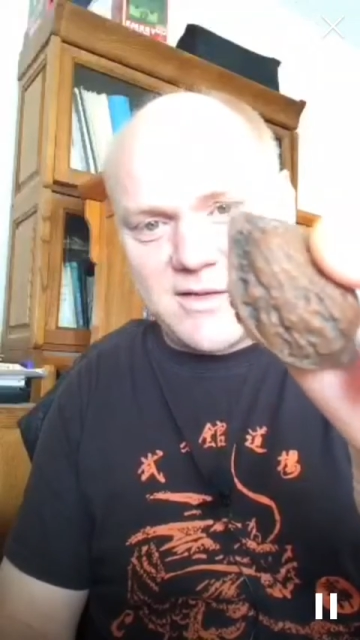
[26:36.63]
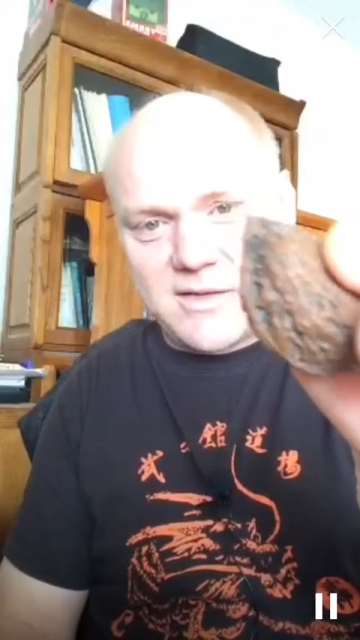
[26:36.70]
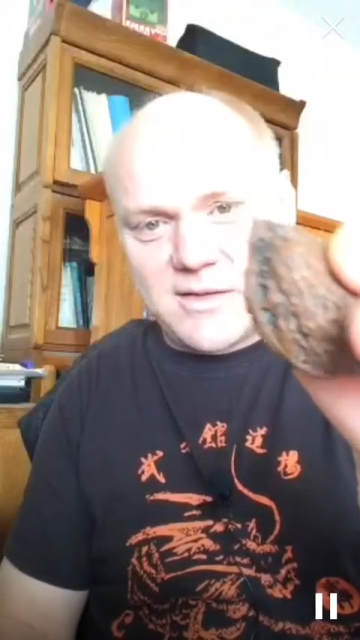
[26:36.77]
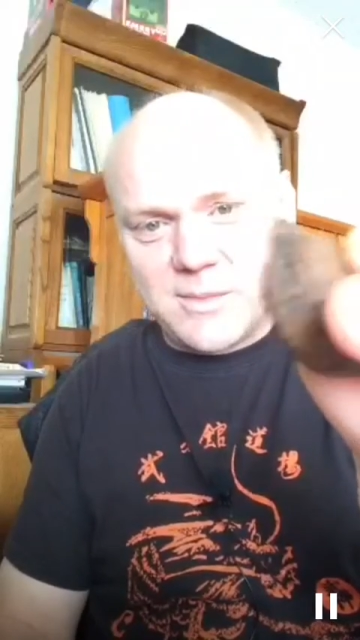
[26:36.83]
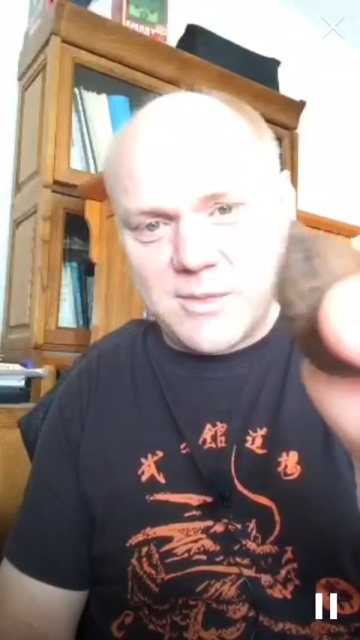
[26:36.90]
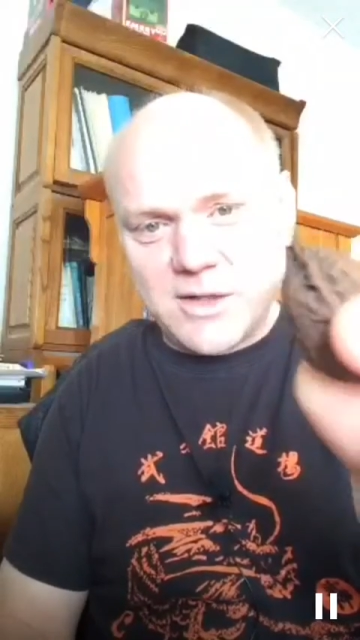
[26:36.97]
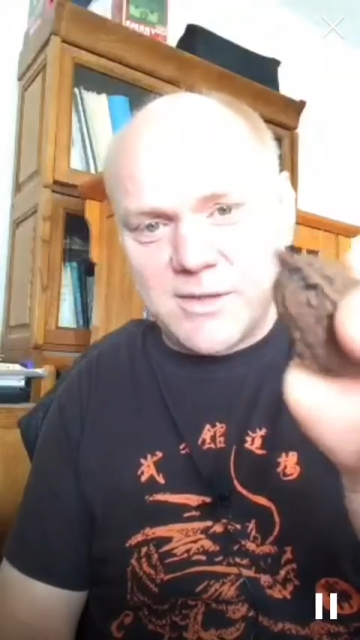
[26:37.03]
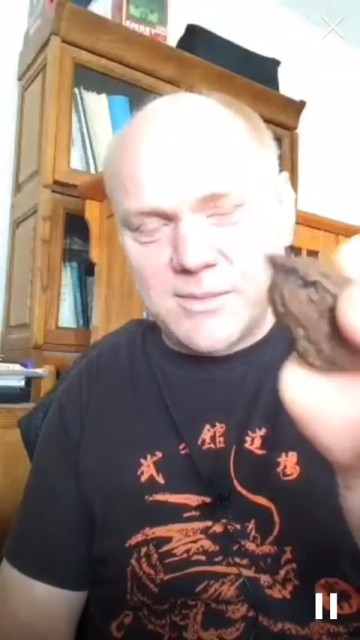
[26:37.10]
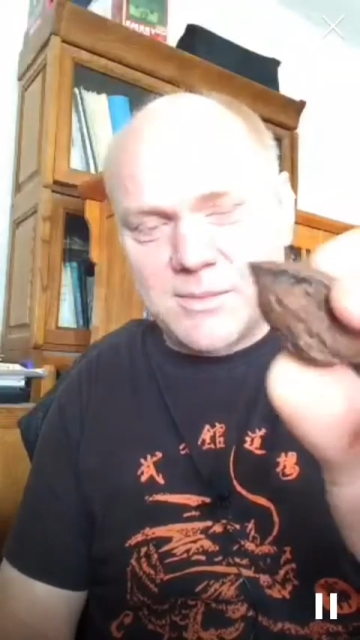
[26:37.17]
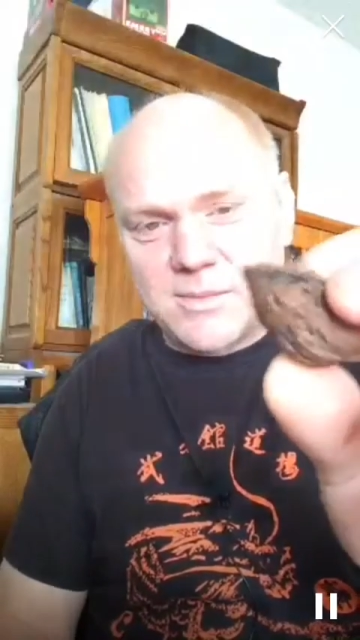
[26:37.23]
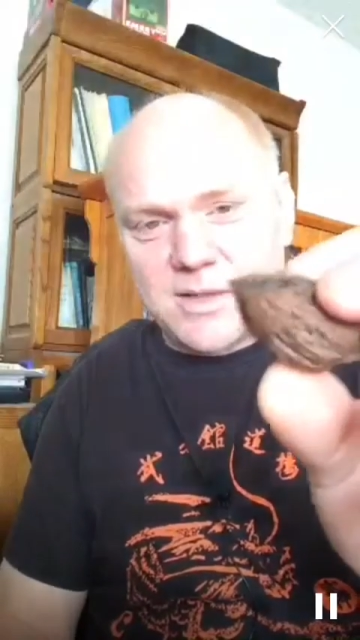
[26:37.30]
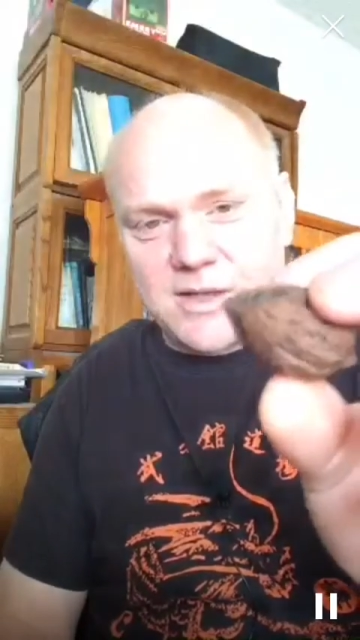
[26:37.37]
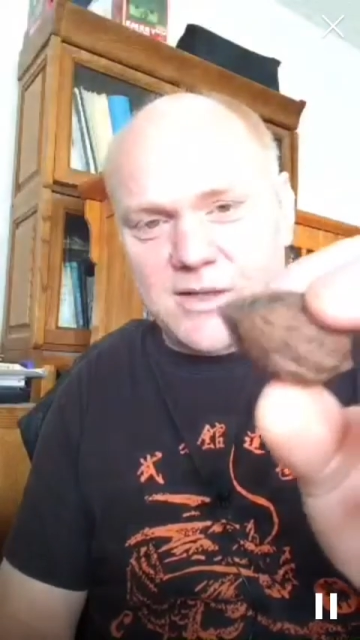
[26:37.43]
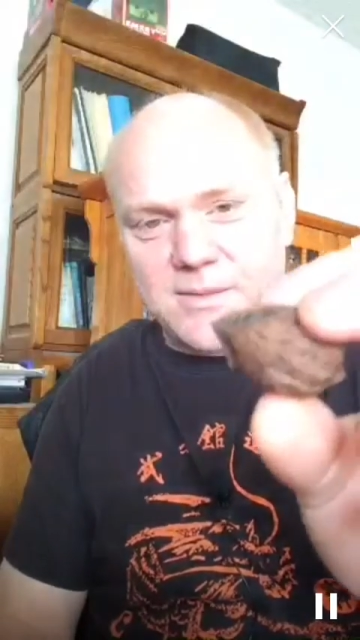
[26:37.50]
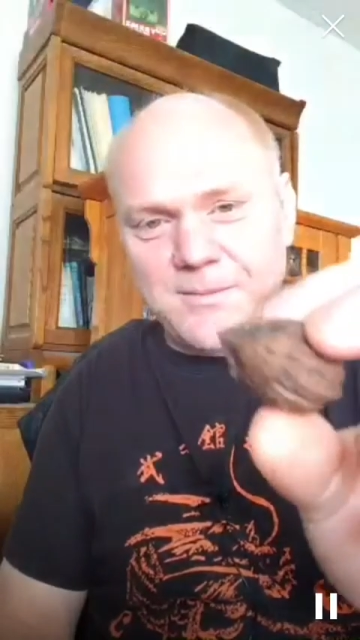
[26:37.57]
somewhere,
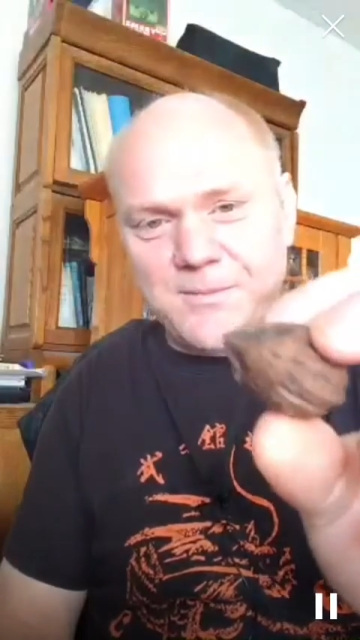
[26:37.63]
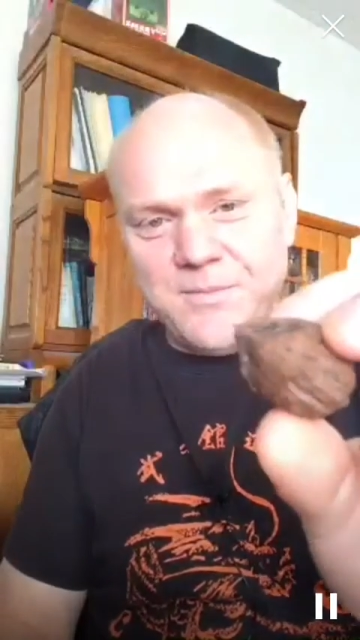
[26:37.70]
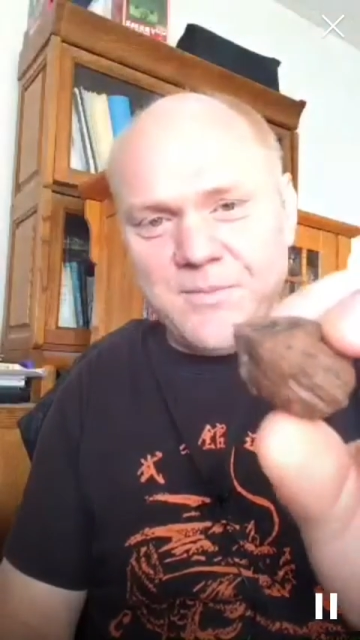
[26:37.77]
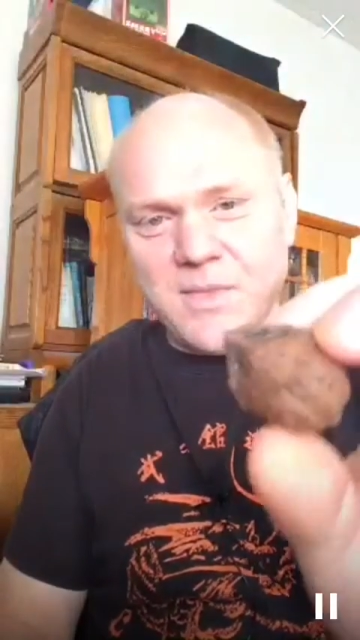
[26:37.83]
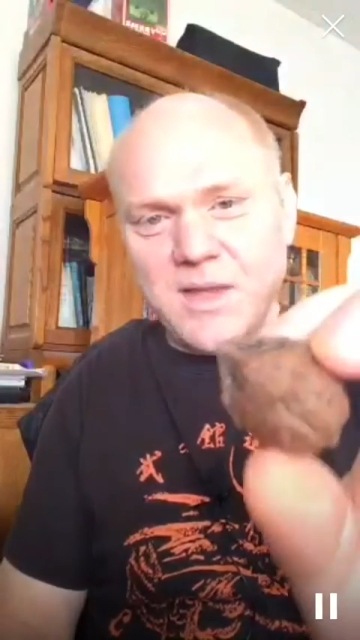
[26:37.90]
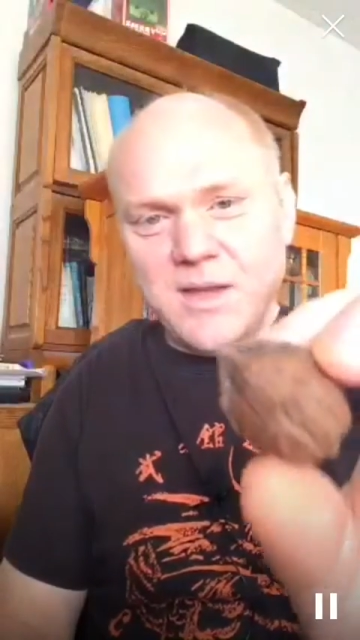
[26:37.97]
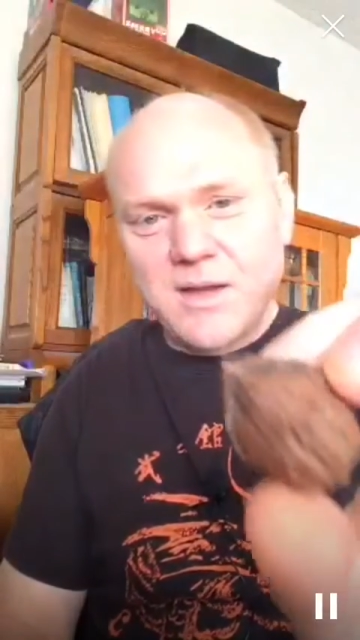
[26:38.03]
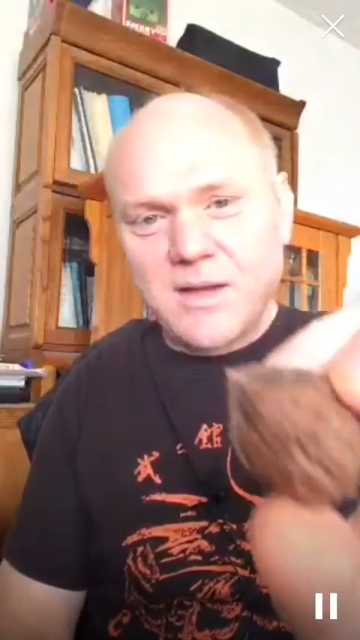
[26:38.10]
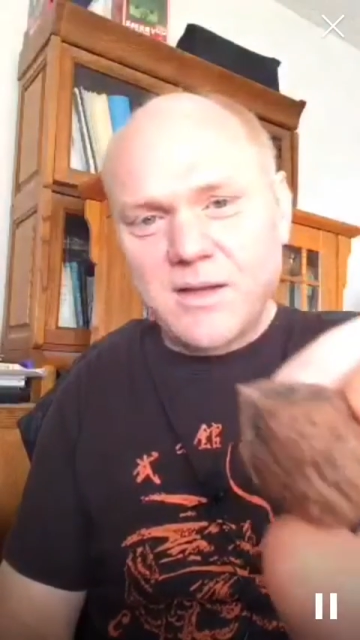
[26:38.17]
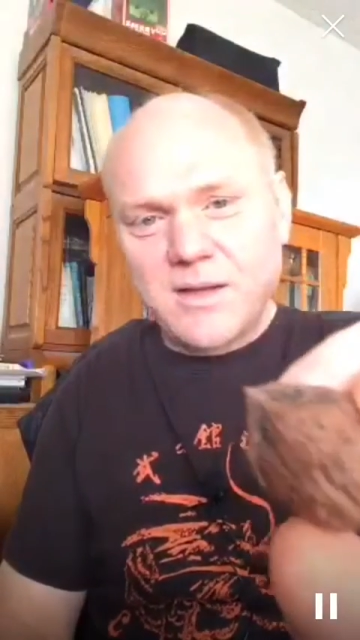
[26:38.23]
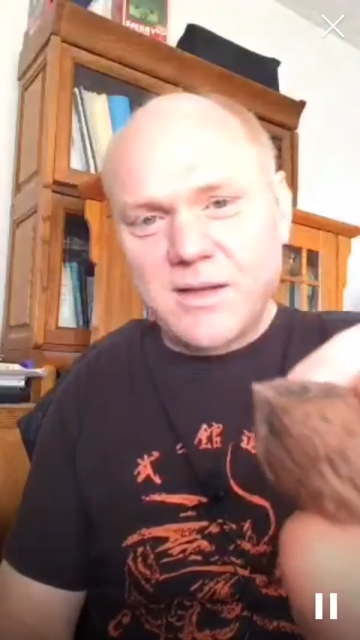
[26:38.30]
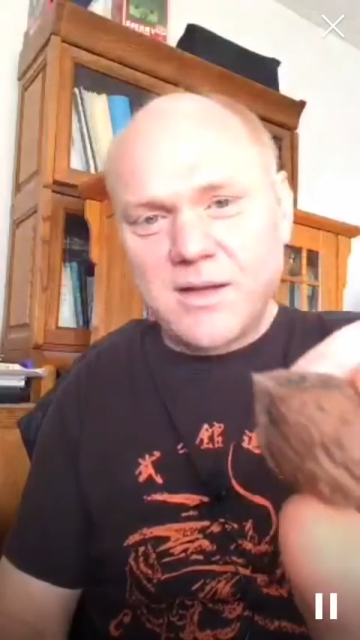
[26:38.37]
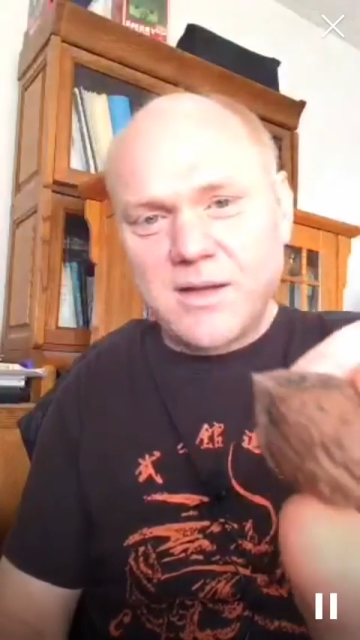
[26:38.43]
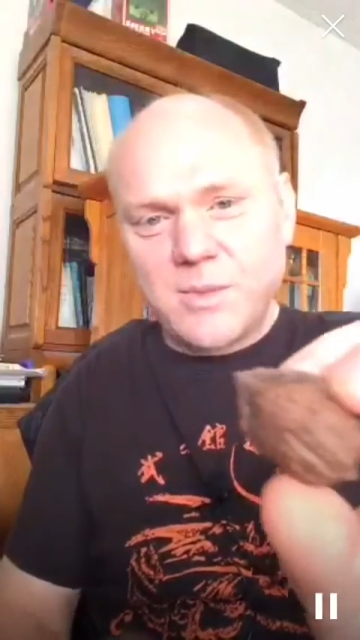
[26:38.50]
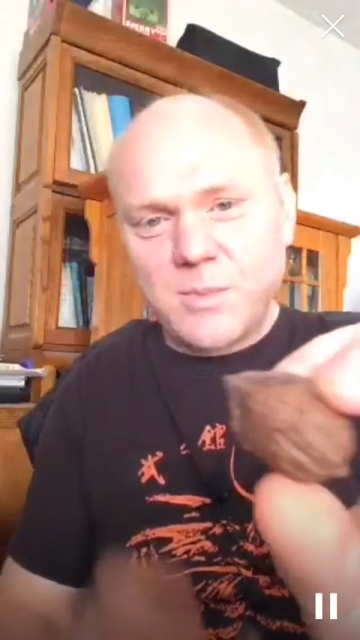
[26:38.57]
but the